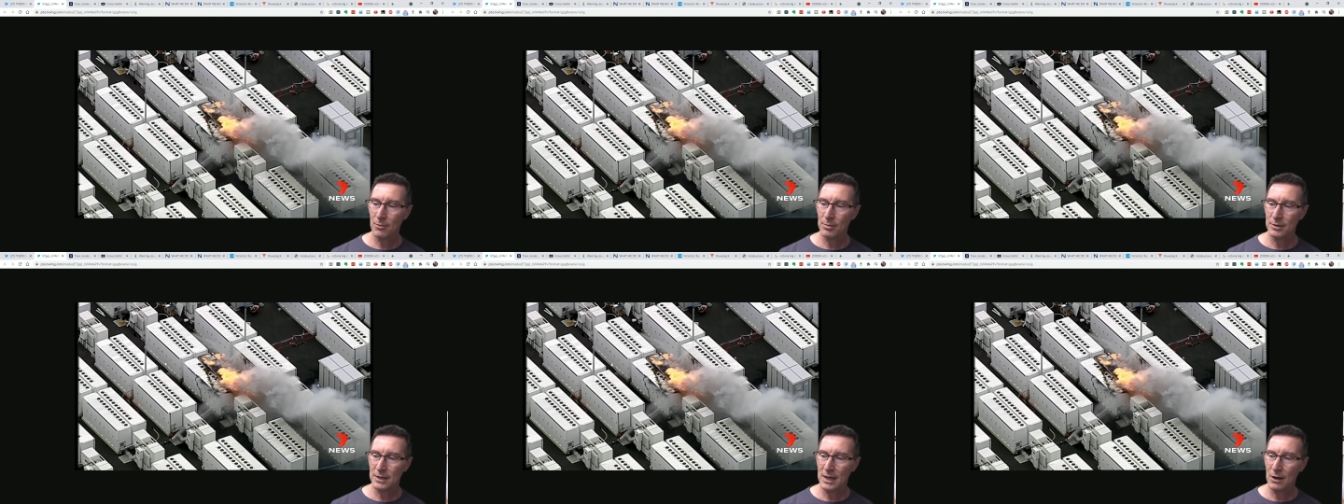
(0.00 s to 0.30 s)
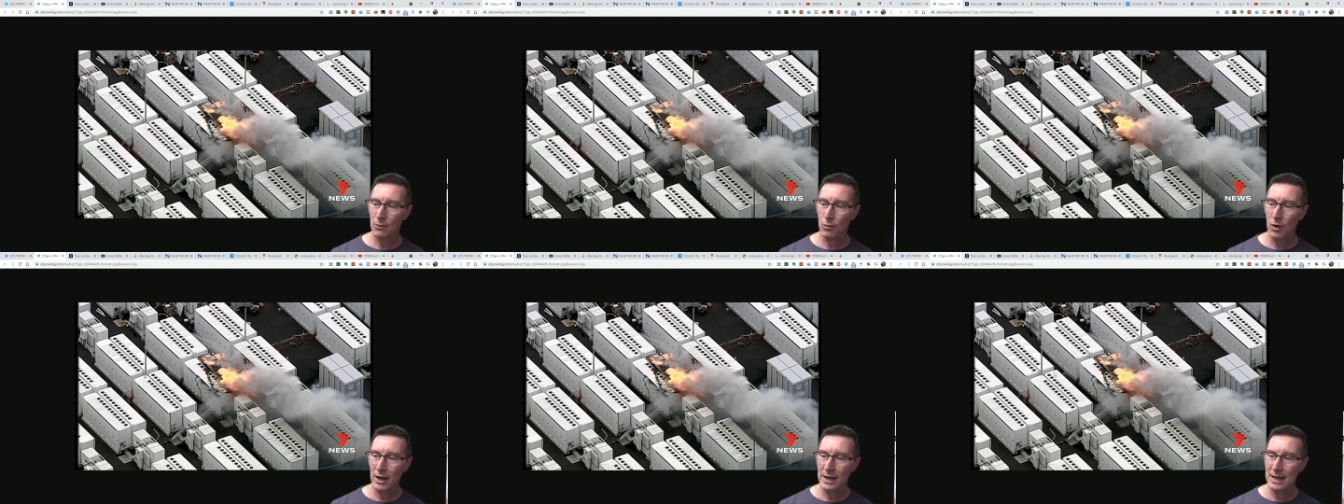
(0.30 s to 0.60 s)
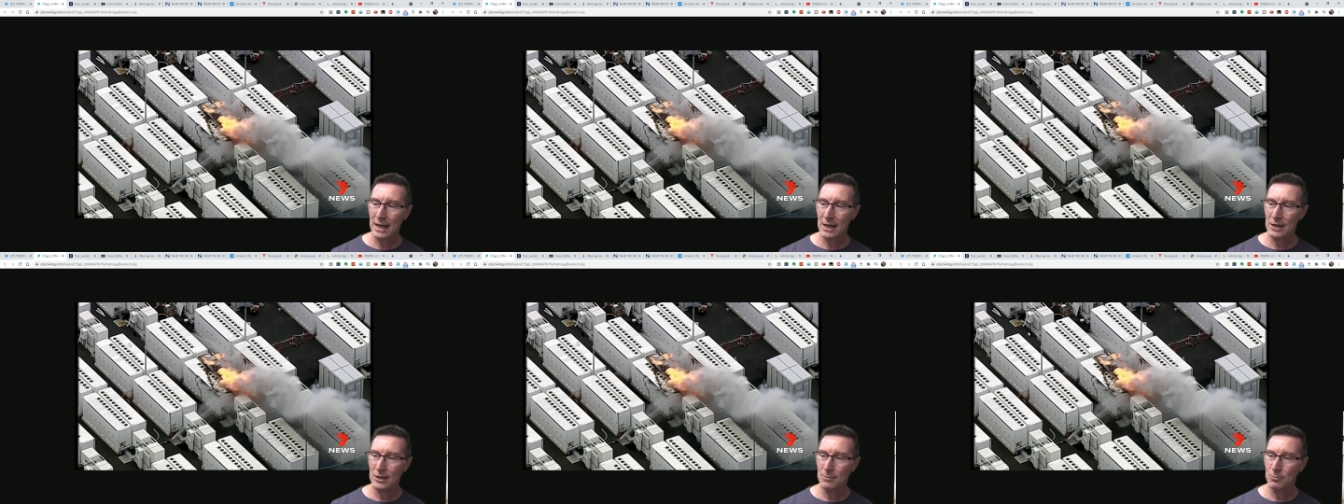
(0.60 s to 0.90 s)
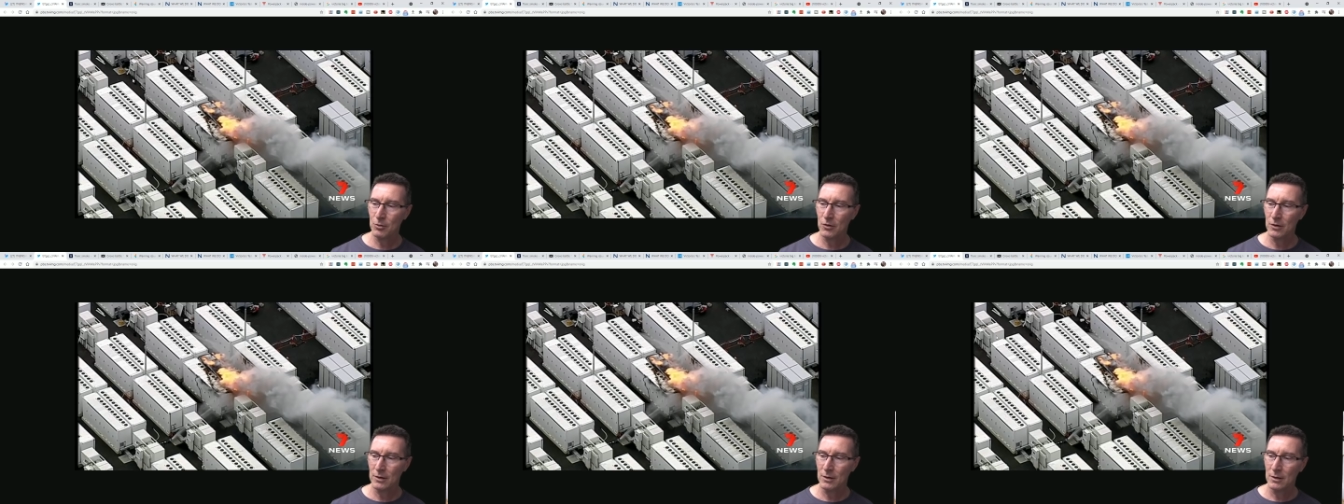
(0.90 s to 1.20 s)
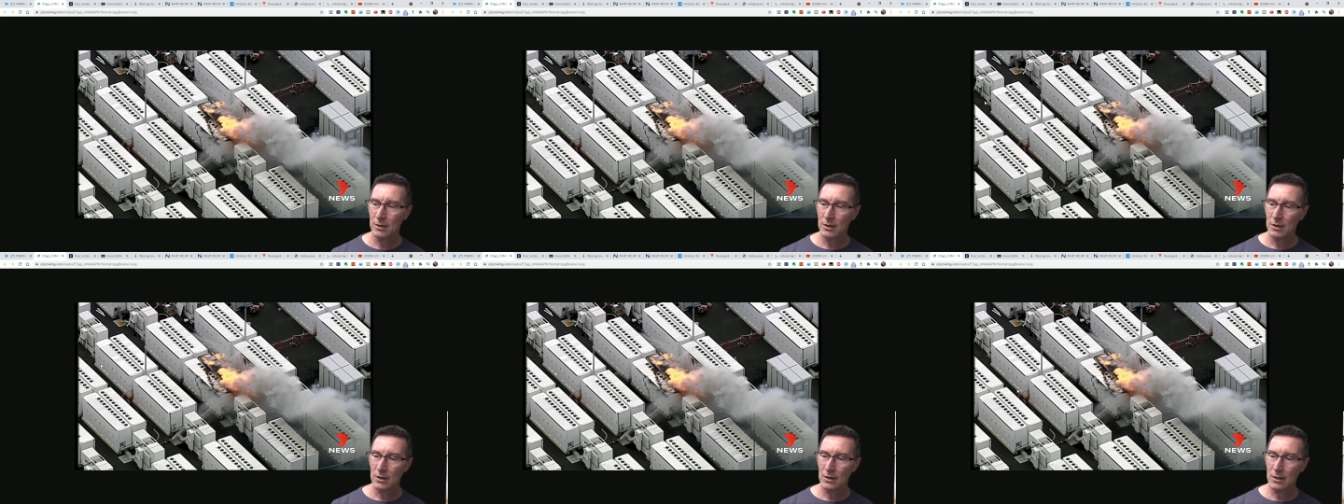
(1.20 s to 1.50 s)
But yeah, why can't you put
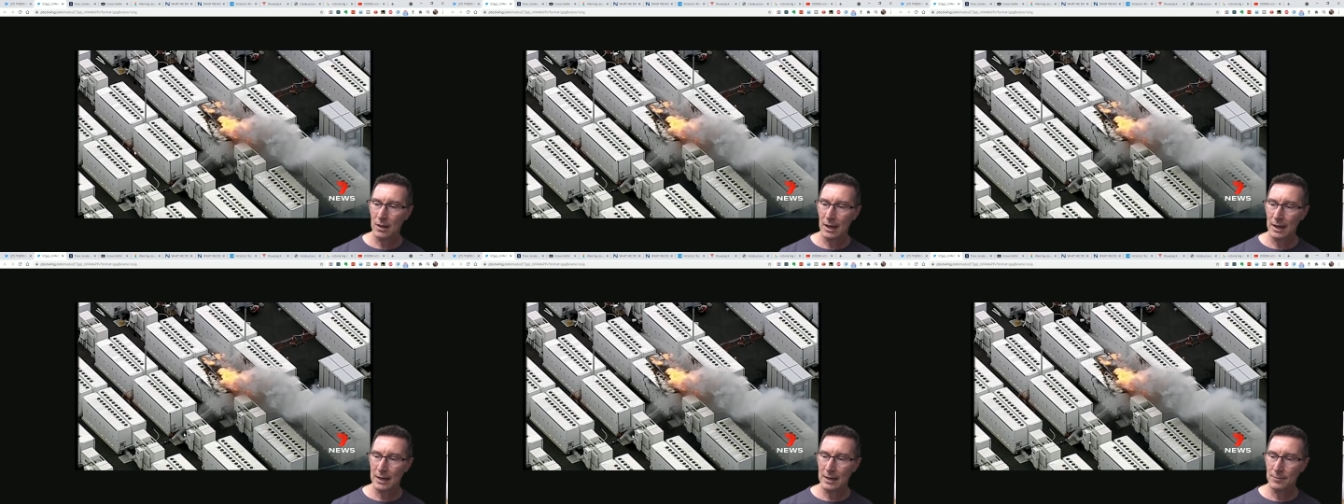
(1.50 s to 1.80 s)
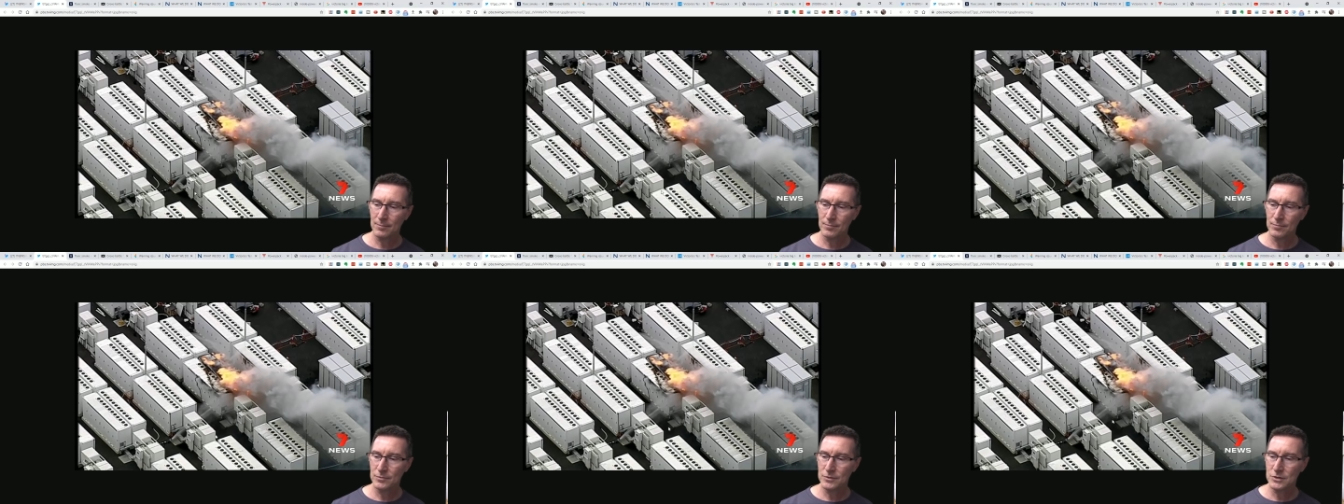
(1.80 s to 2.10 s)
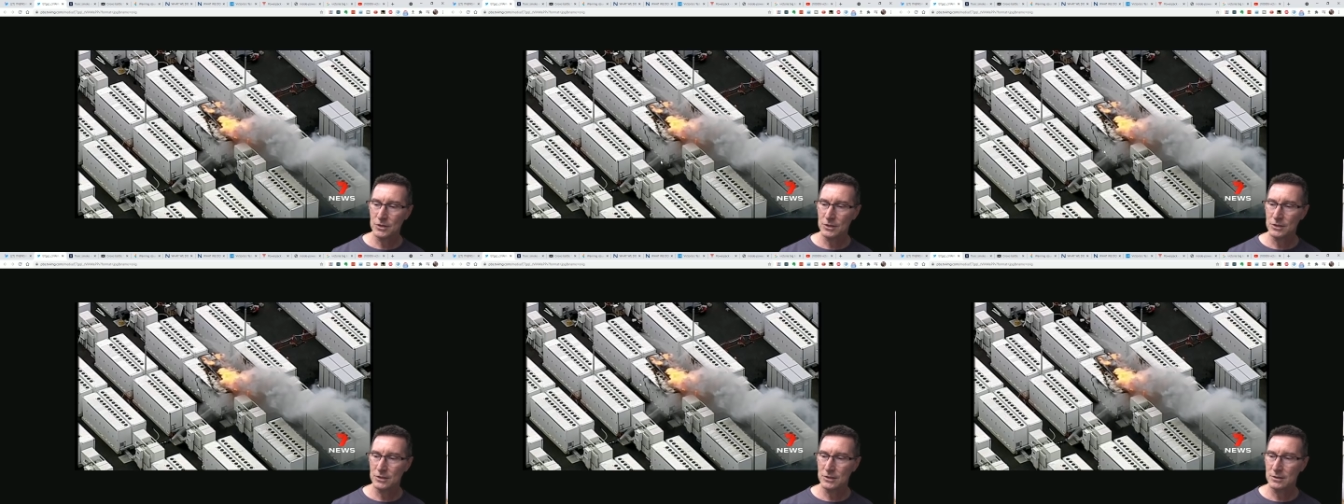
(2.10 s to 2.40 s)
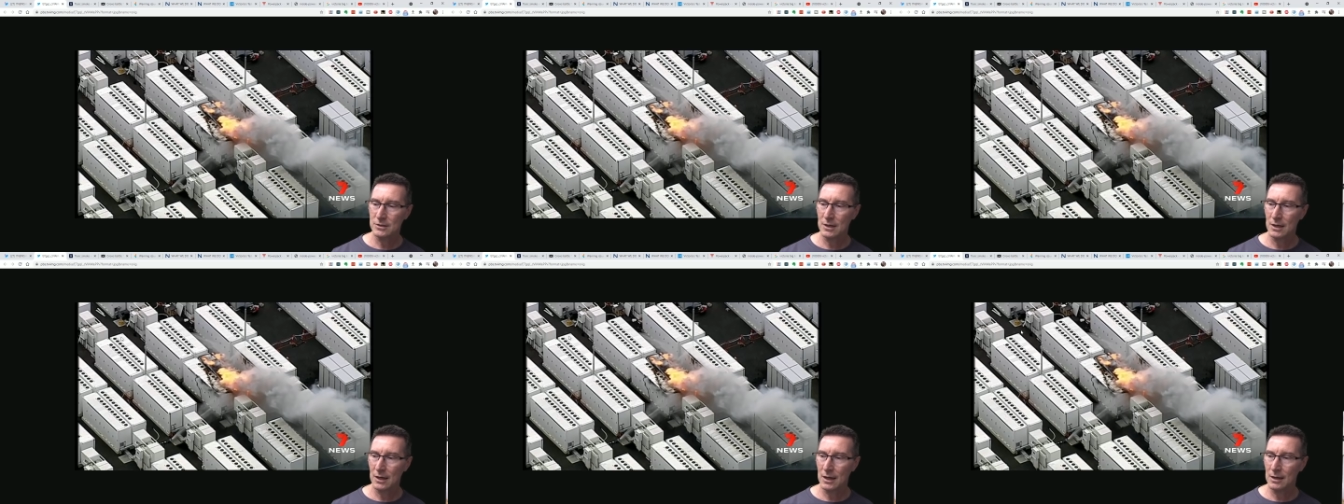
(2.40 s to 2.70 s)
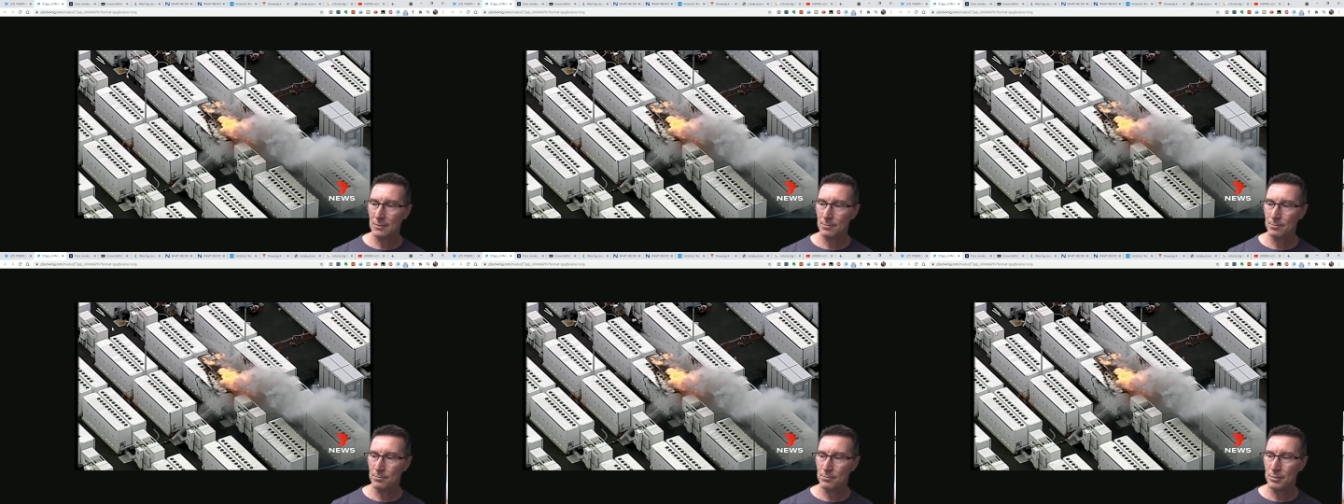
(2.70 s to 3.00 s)
like just
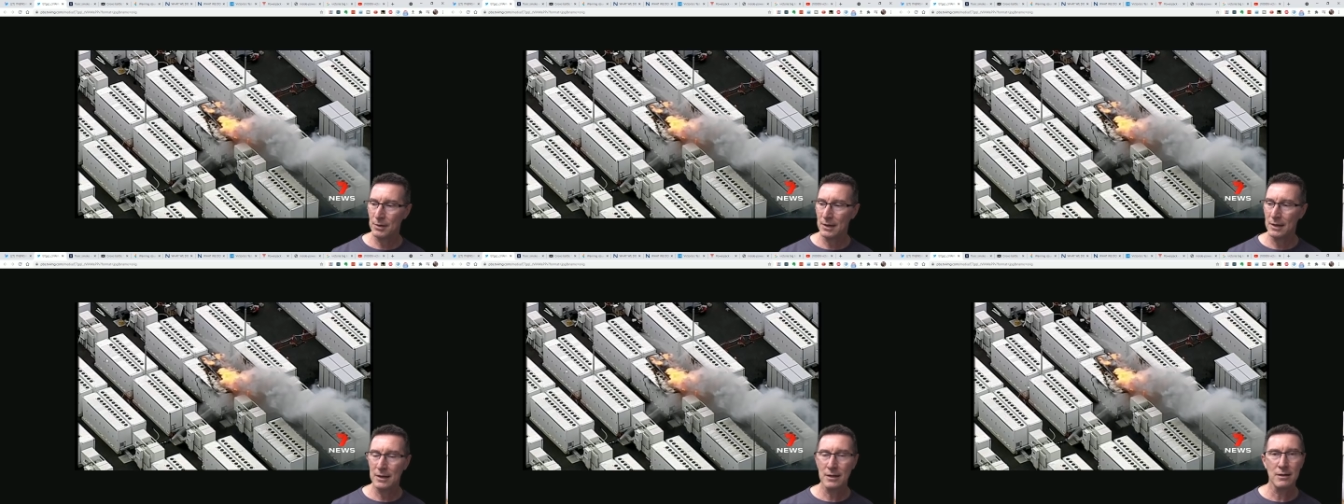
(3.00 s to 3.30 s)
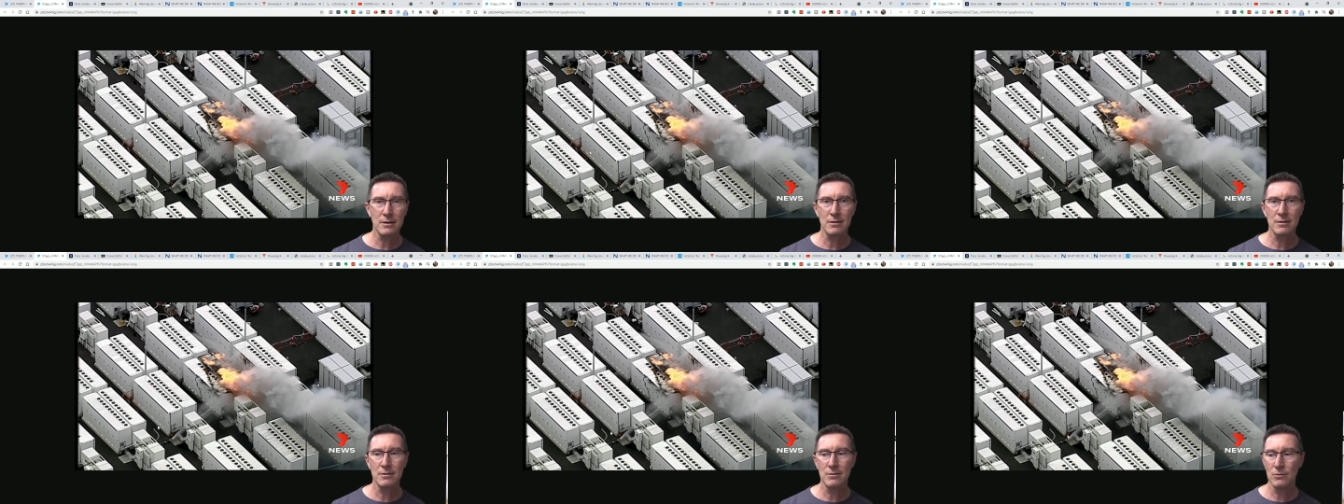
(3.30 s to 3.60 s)
a big